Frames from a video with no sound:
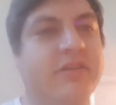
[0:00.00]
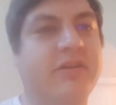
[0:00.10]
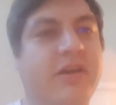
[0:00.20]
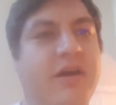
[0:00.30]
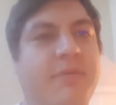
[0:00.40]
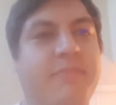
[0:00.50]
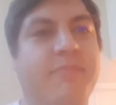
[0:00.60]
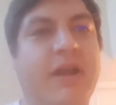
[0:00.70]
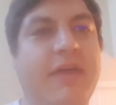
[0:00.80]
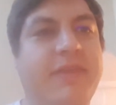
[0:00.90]

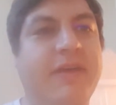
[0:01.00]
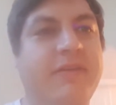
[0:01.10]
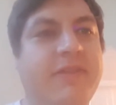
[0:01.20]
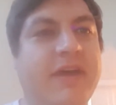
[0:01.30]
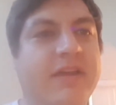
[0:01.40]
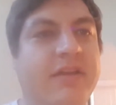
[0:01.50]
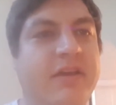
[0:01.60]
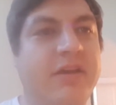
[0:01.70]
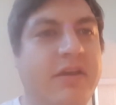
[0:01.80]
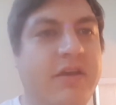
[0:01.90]
But I think that
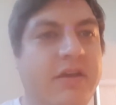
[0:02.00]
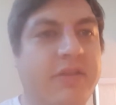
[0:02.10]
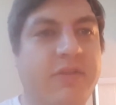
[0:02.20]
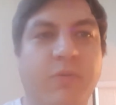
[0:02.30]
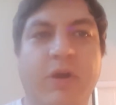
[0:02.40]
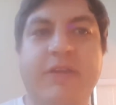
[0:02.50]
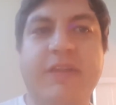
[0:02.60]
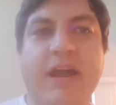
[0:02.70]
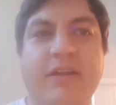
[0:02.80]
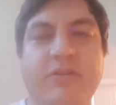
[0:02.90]
the work
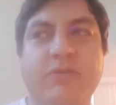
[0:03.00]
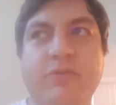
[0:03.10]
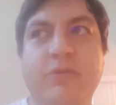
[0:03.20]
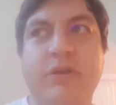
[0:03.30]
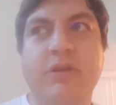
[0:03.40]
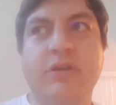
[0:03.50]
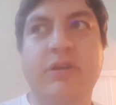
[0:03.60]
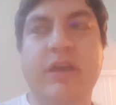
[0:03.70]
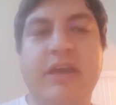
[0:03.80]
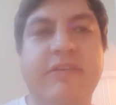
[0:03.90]
that I do
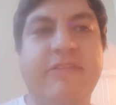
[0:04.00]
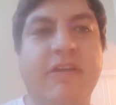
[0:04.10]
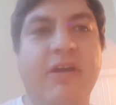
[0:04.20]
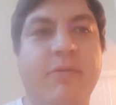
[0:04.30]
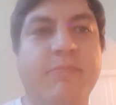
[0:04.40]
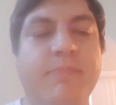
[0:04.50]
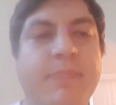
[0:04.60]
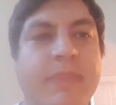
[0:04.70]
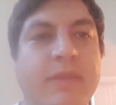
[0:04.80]
is of